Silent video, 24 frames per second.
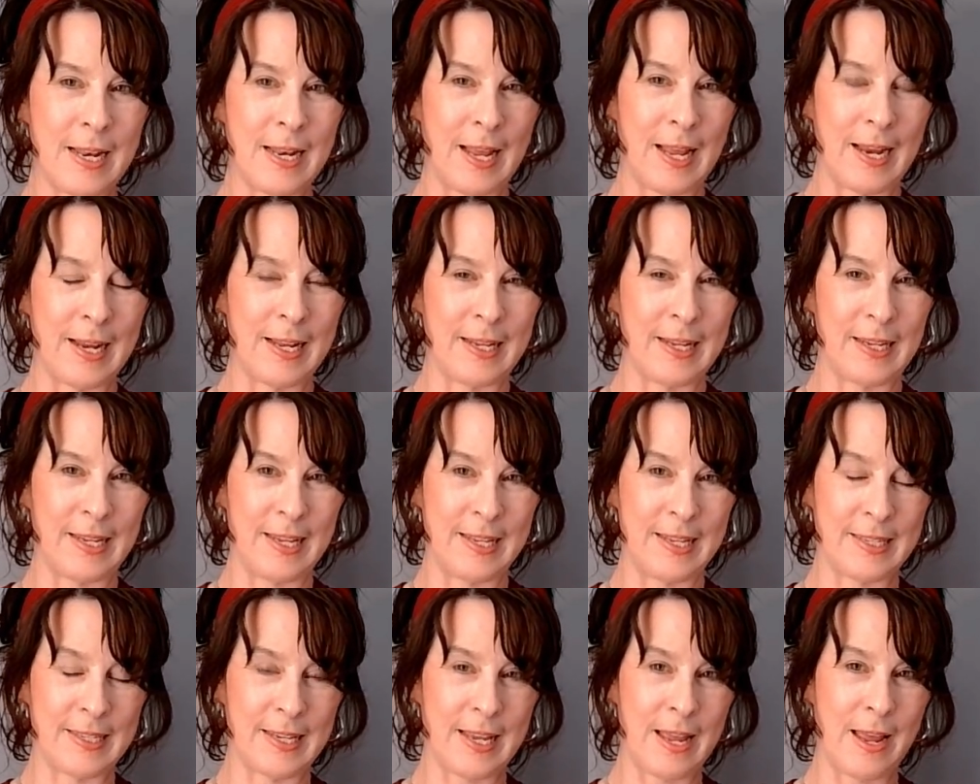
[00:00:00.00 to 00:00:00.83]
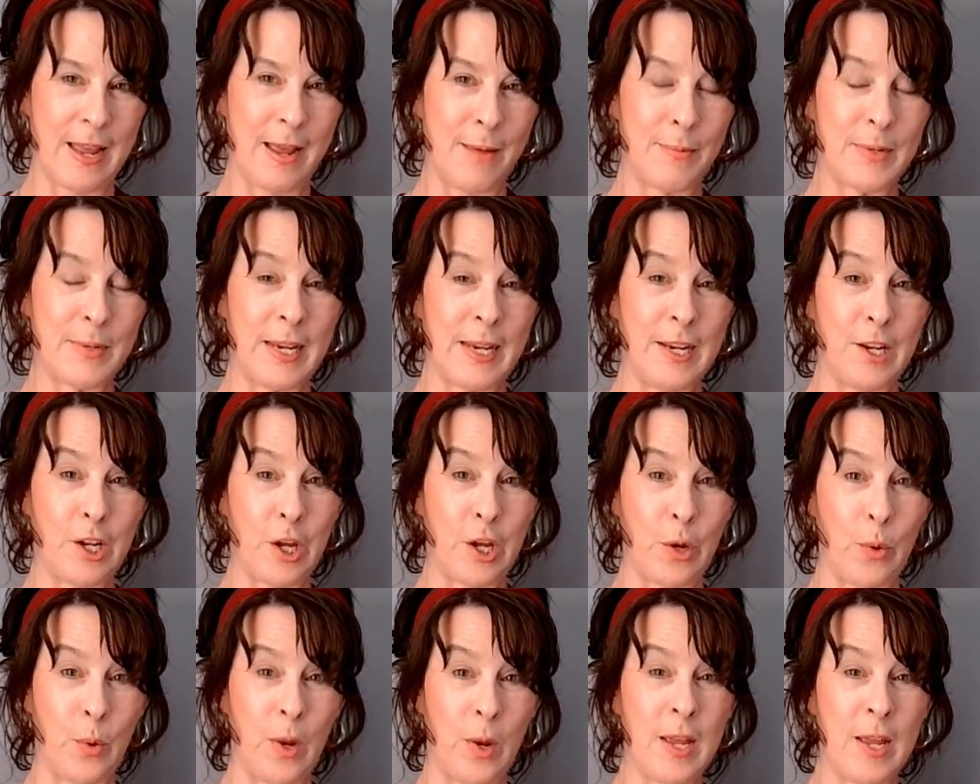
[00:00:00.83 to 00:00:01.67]
like it's cupped, and
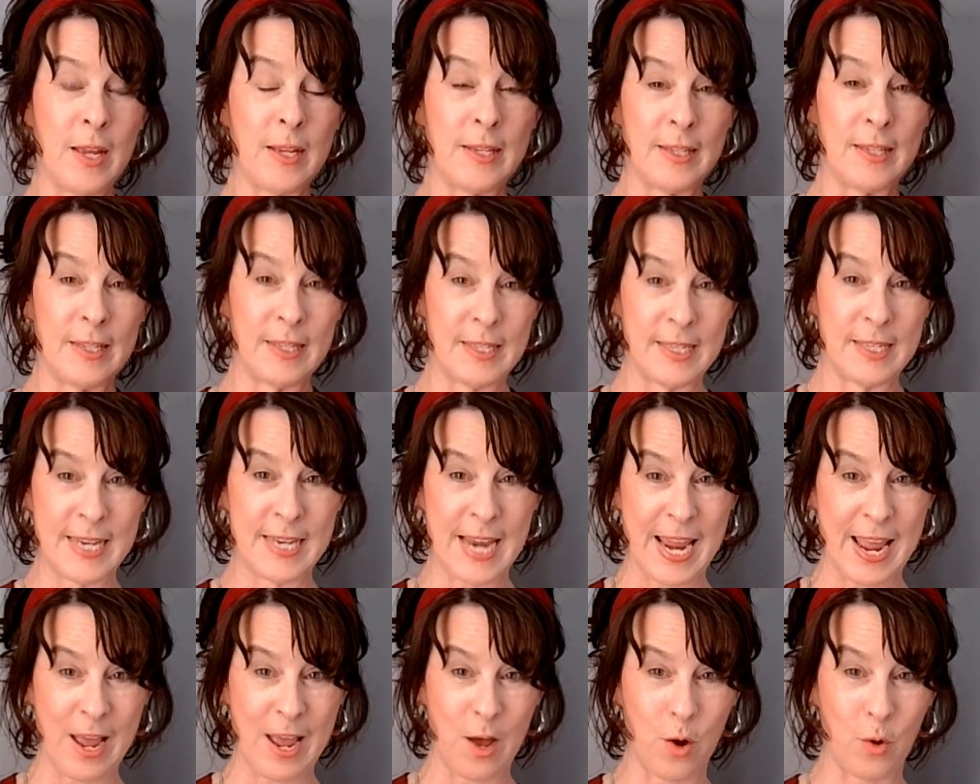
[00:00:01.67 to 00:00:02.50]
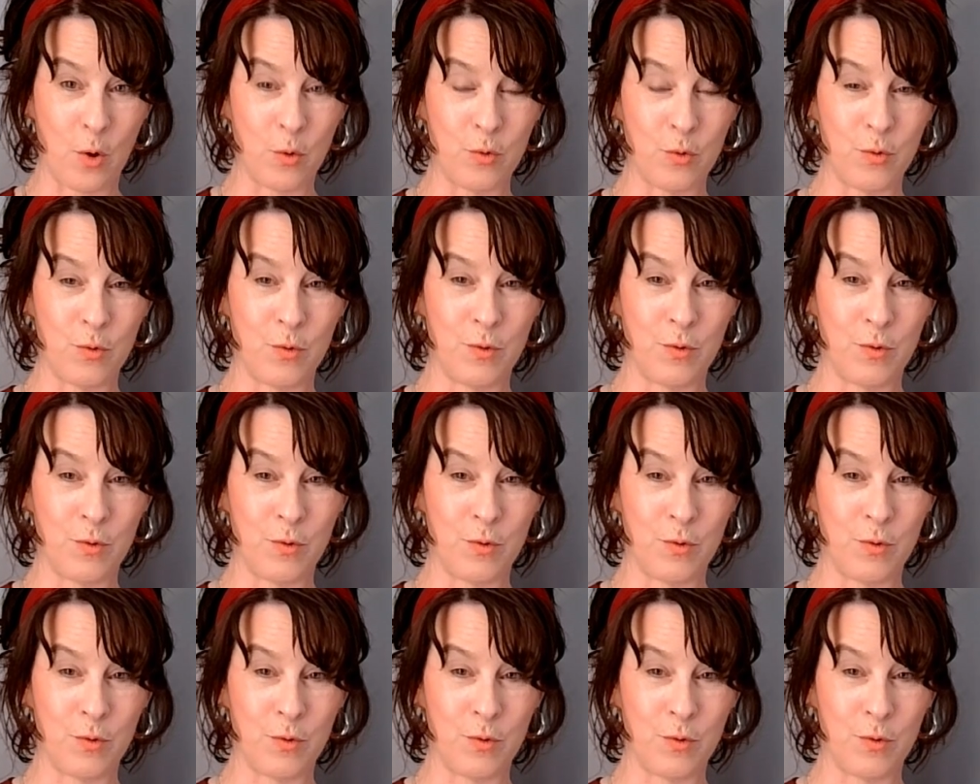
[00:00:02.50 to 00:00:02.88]
go down.